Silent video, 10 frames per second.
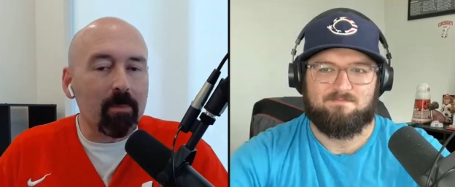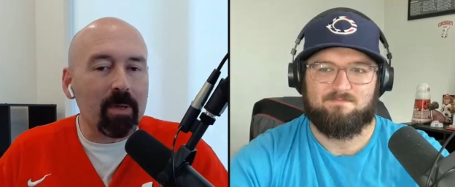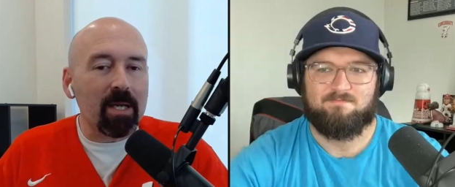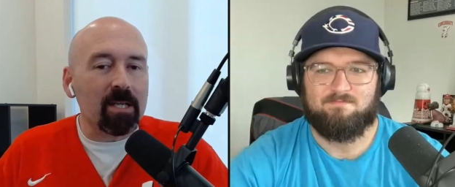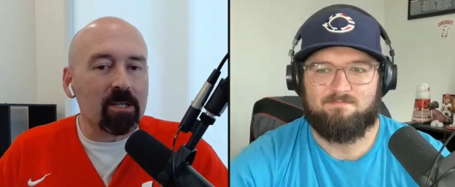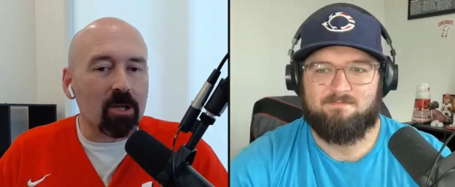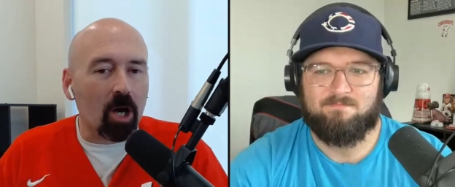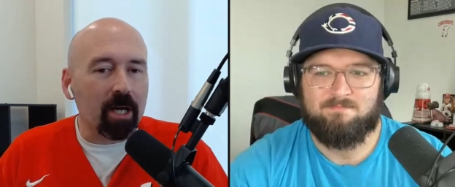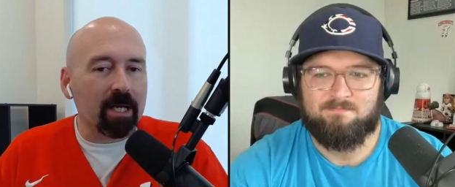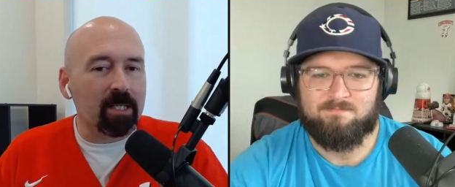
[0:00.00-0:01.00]
Speaker 1: be
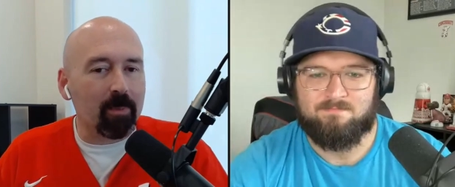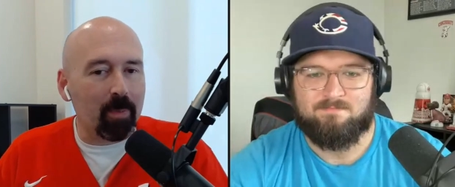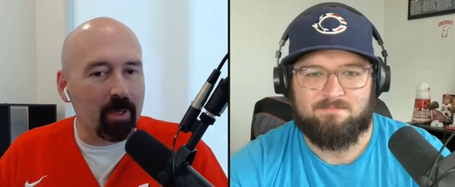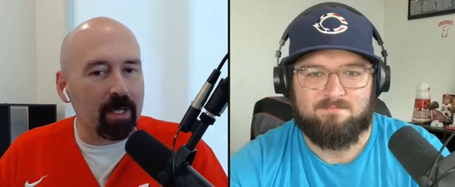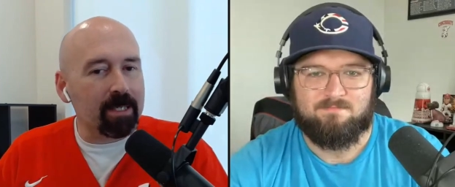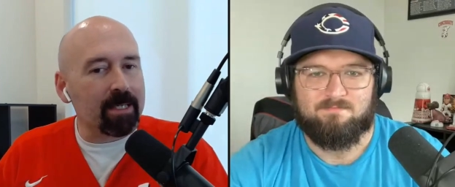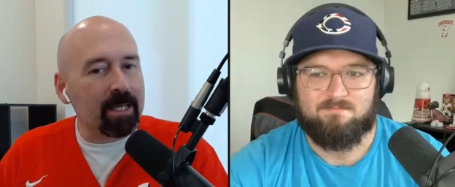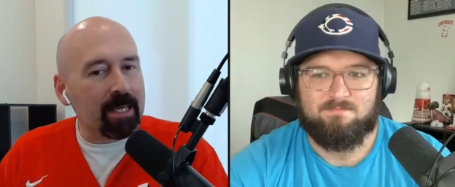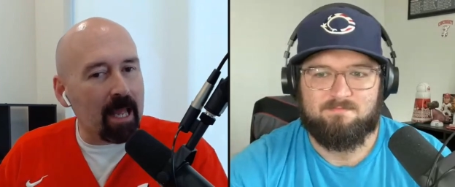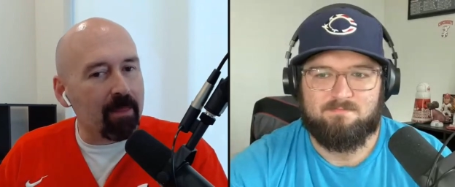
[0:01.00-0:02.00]
starting to put it
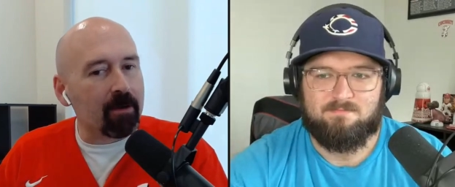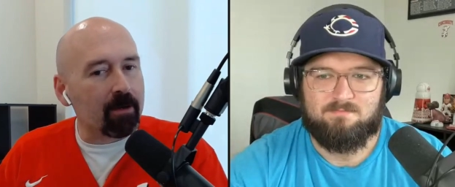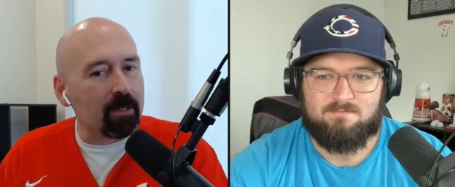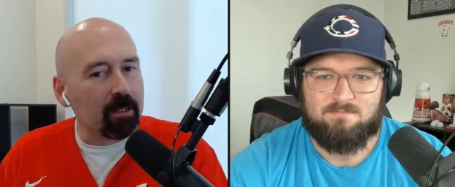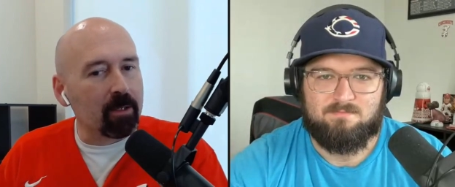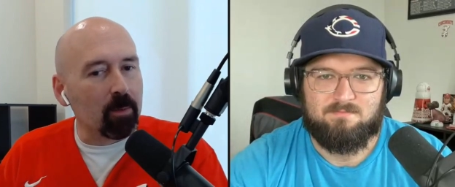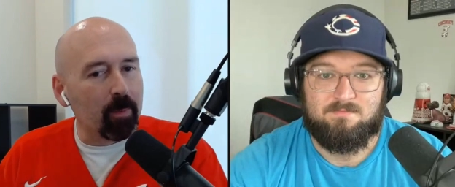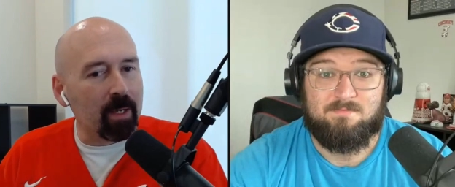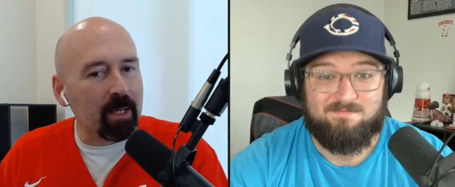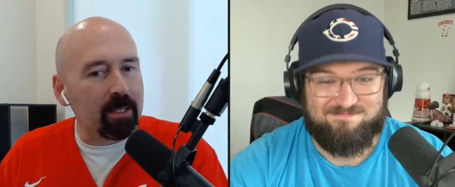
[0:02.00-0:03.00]
together a little
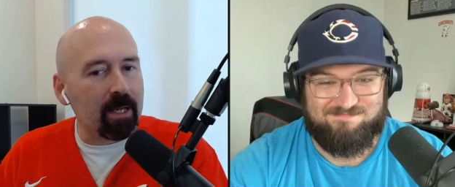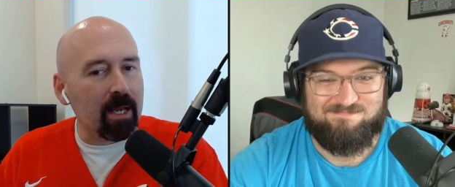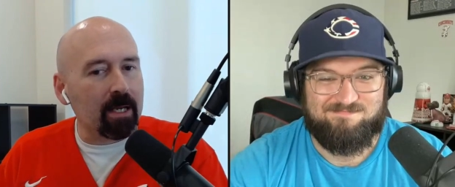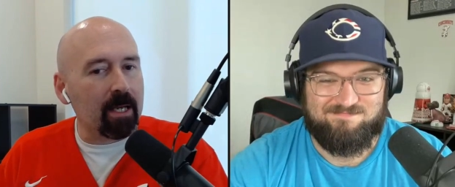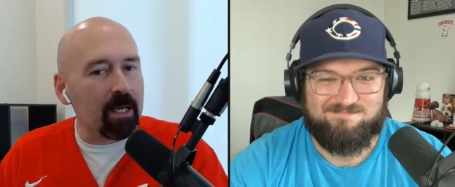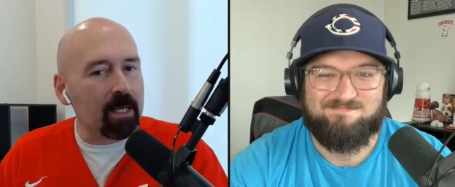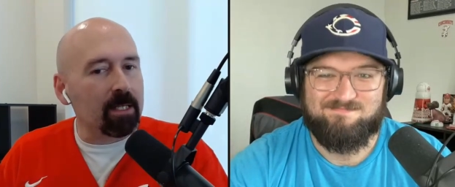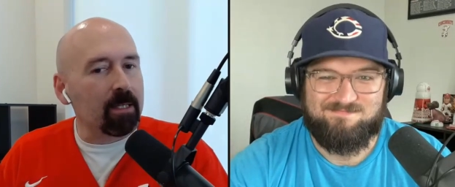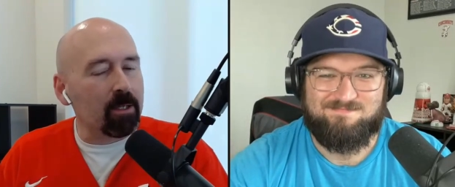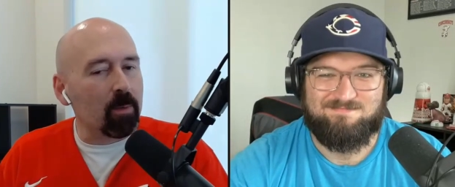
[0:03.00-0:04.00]
bit and getting a
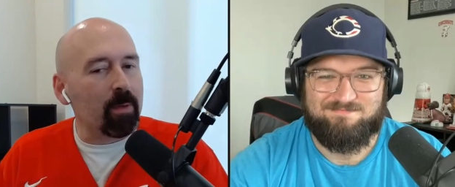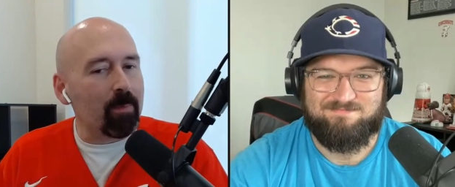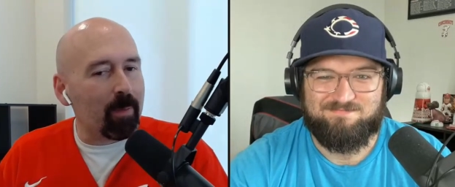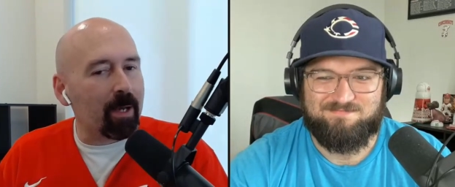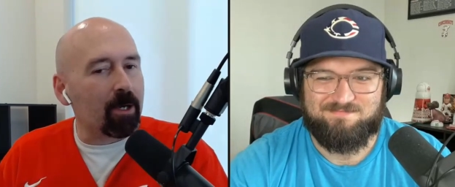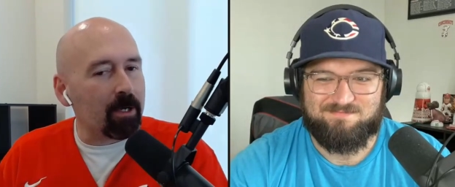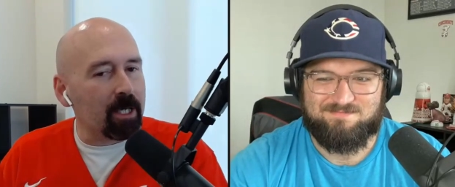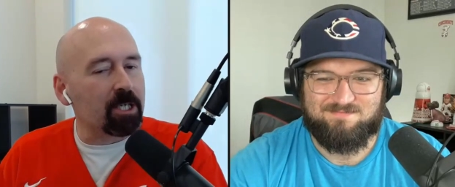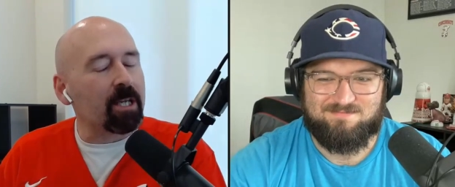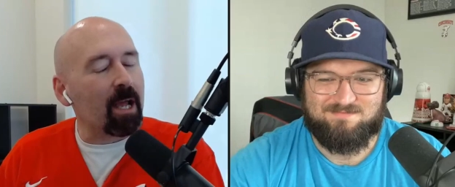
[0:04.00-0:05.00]
little bit better
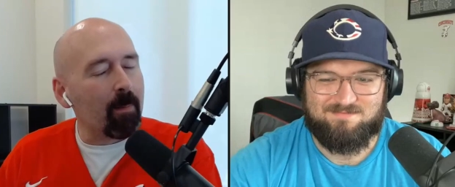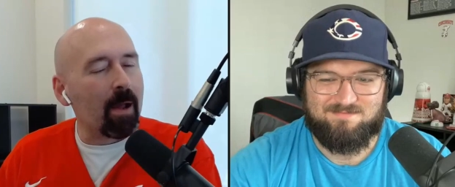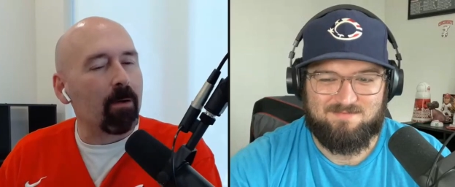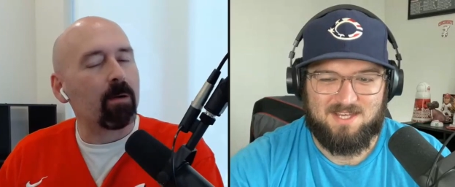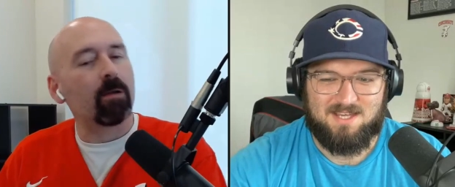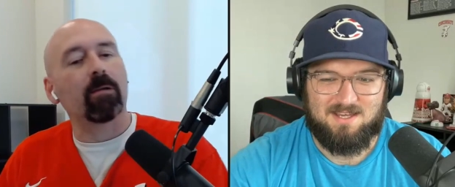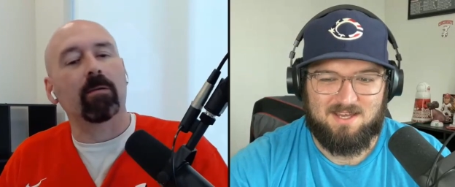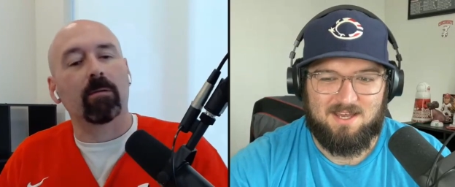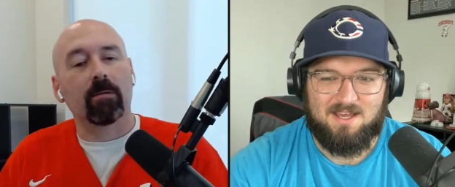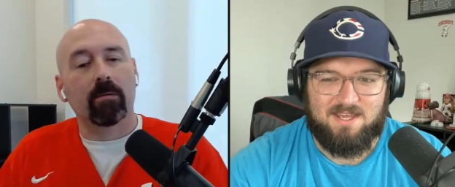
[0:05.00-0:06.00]
each time out.
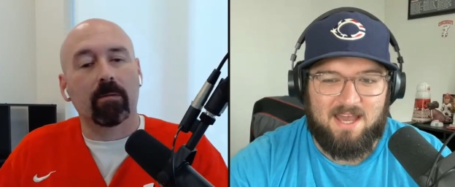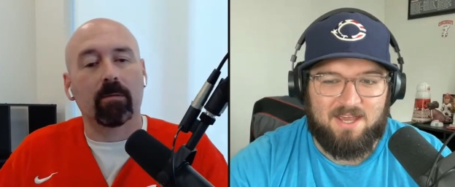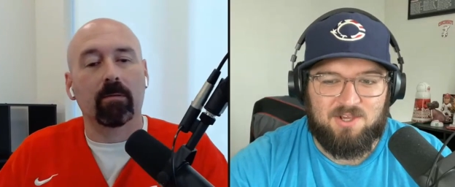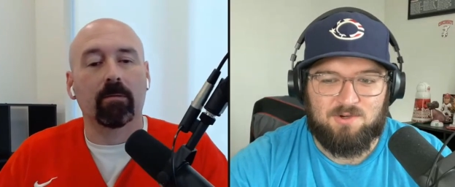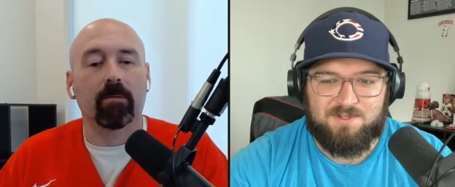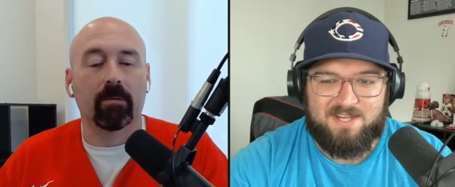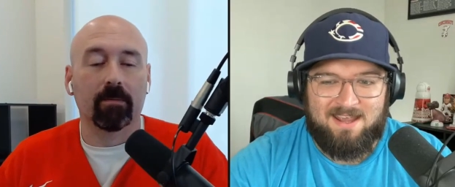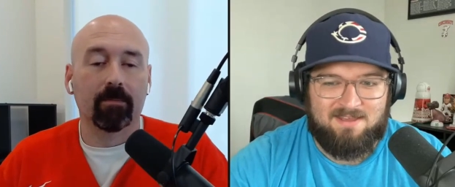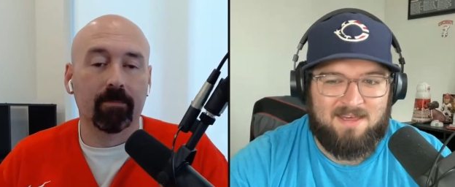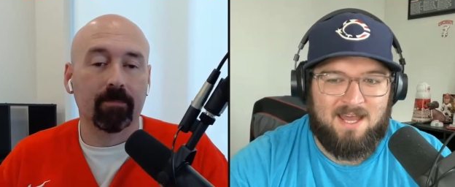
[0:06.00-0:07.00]
Speaker 2: yeah, you'll
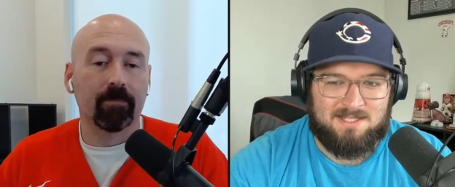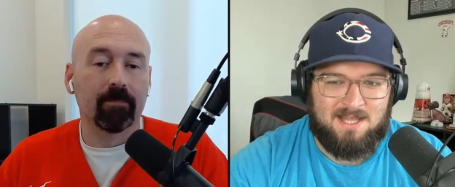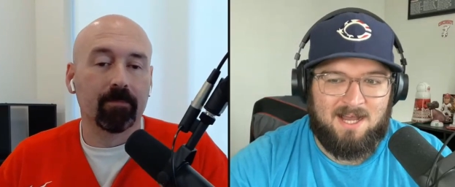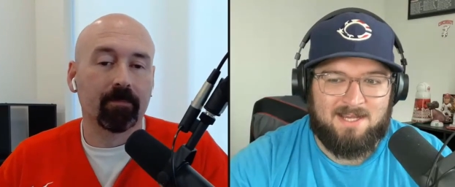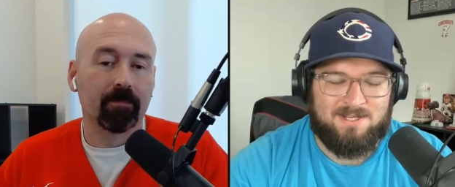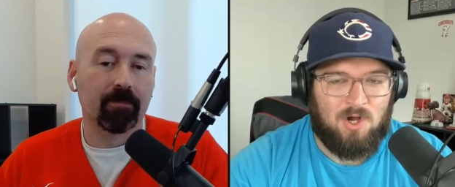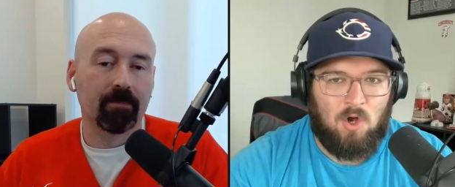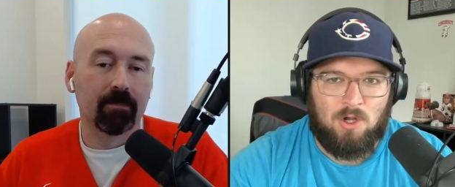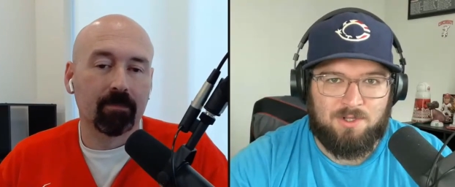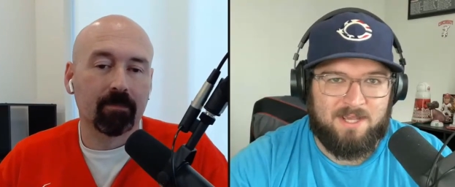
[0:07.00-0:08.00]
take that line
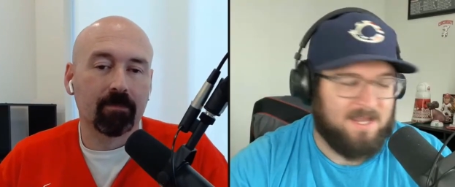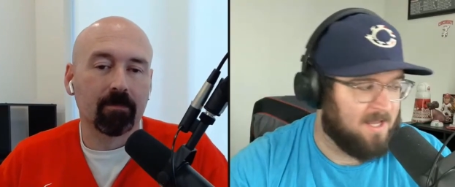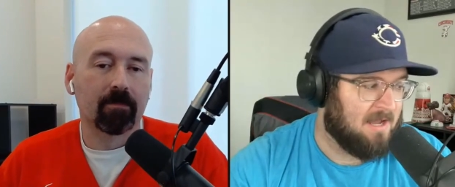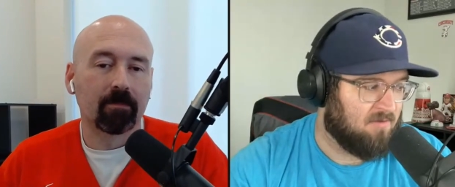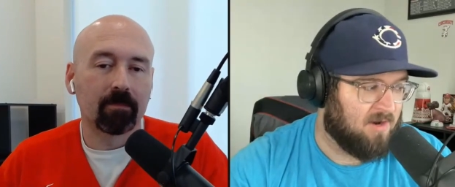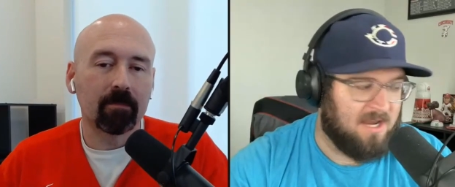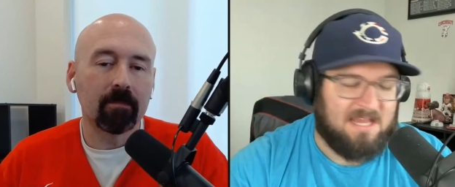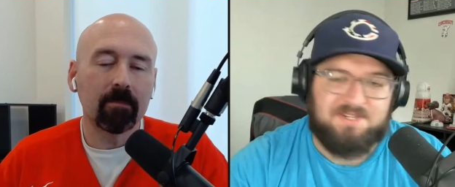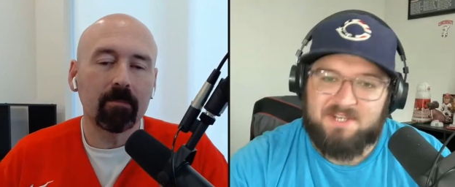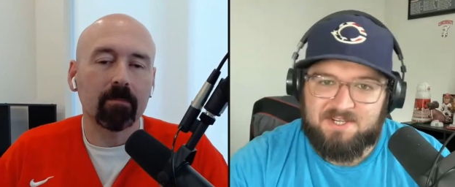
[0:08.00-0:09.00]
all day, every
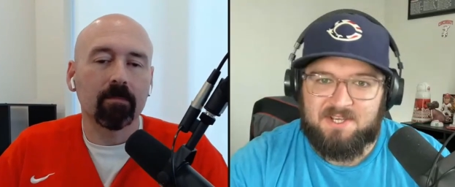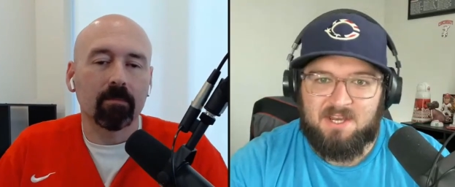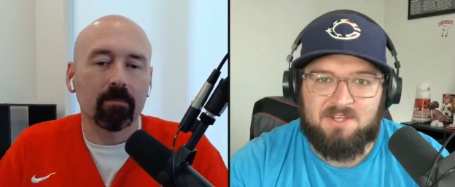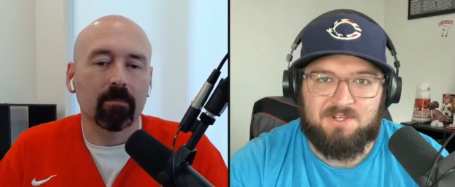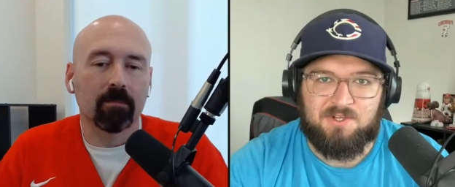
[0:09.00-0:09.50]
day. Six innings, a